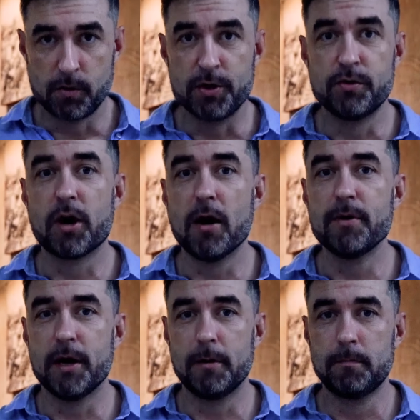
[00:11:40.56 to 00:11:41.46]
So when you come
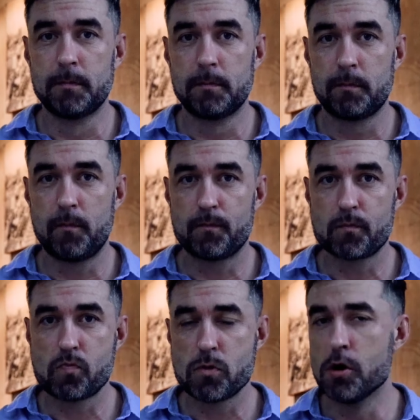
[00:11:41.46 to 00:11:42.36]
here,
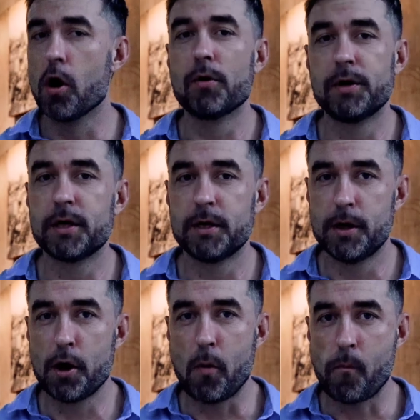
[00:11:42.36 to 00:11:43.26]
you're already going to
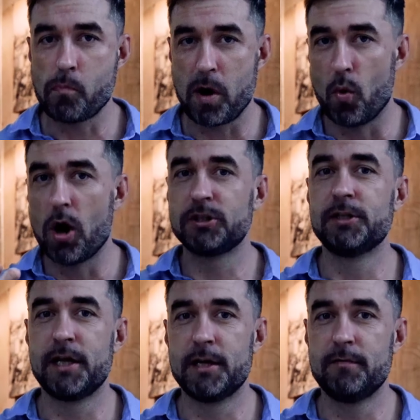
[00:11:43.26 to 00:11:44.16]
know by
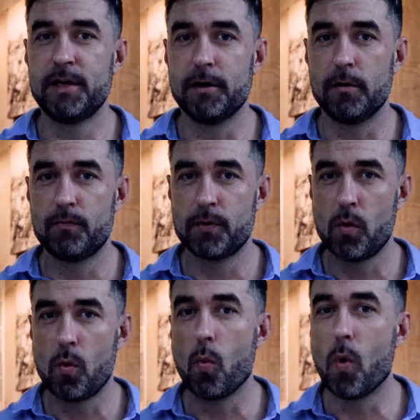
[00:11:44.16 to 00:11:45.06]
watching the end of the video
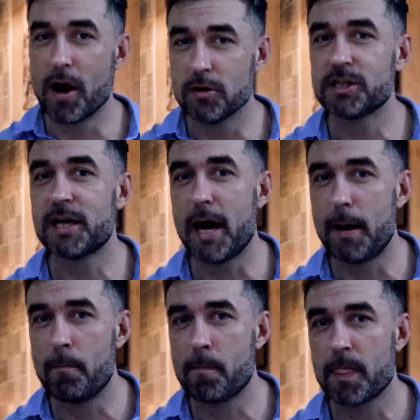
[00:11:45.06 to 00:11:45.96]
where to get
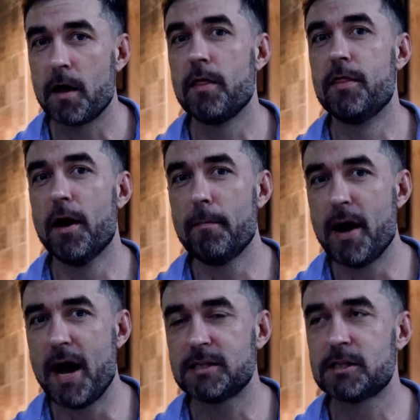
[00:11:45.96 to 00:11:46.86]
the
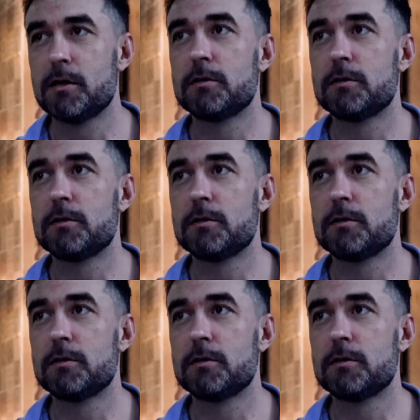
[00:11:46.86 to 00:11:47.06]
best,